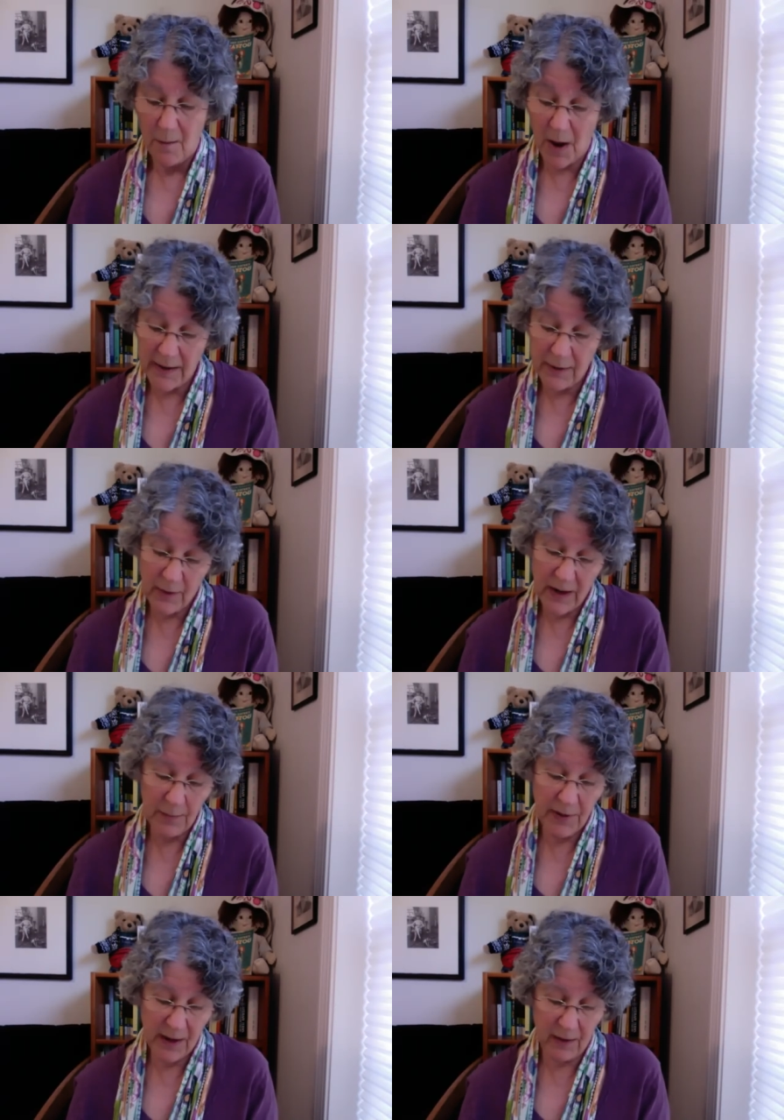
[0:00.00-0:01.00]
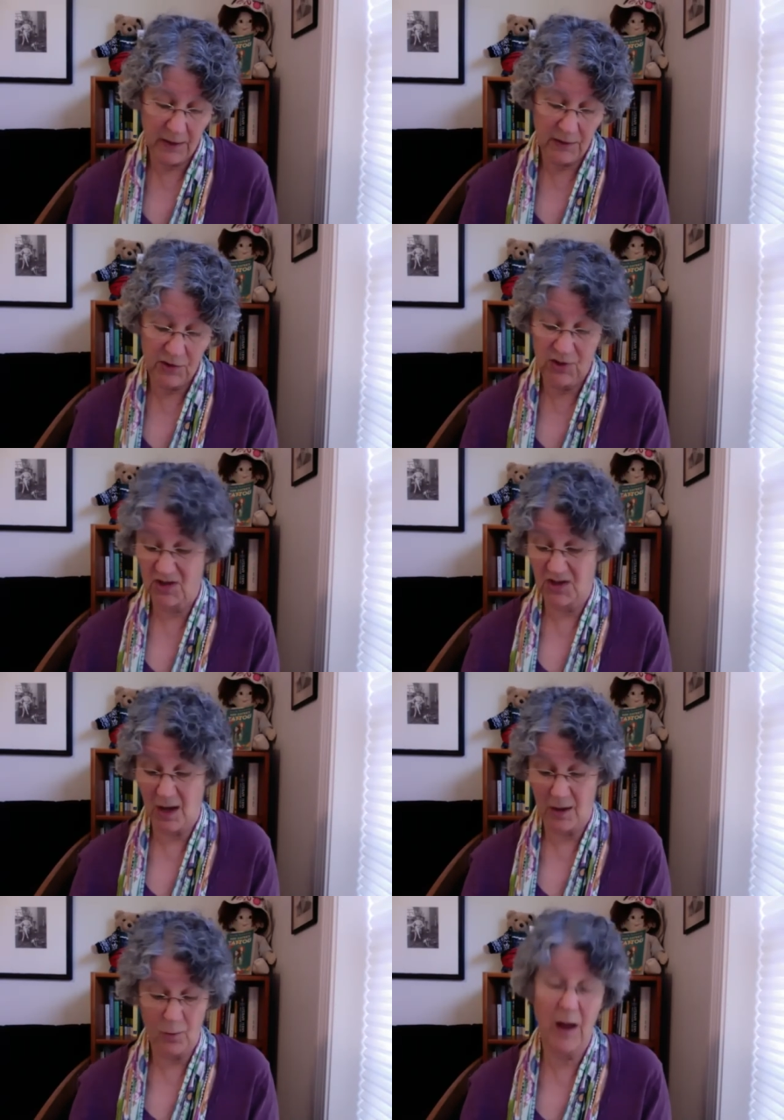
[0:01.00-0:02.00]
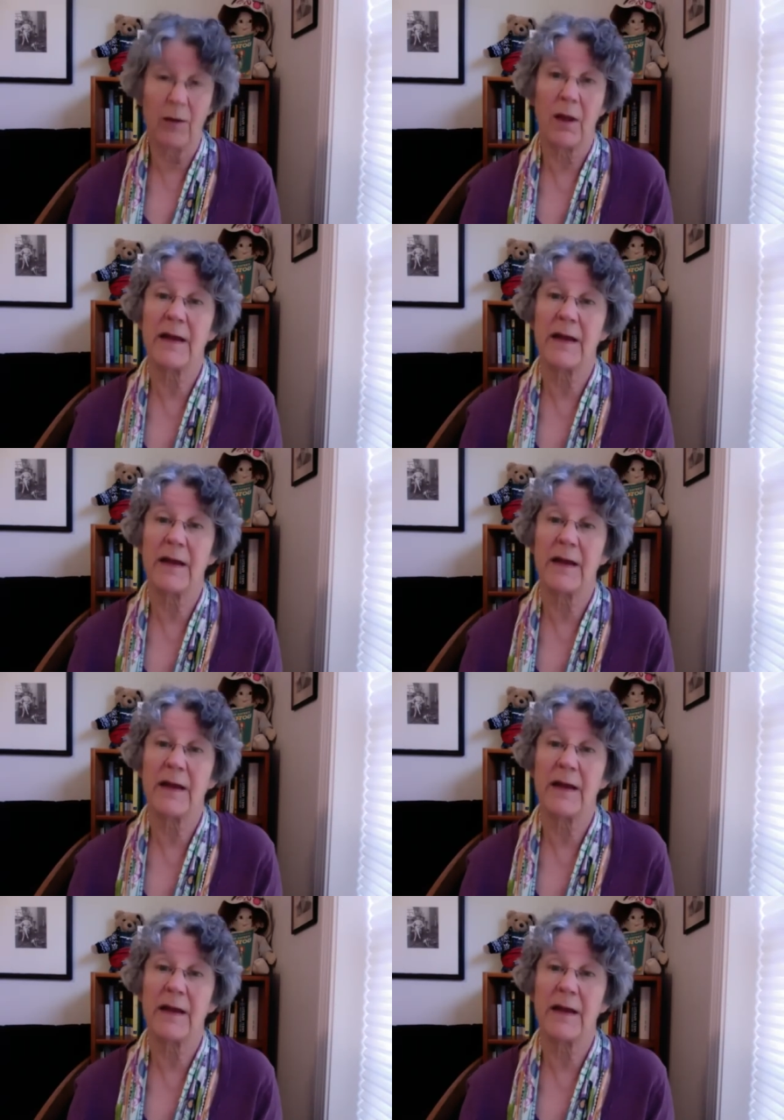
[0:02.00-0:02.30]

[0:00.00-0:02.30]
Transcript: My grandparents, she said, well,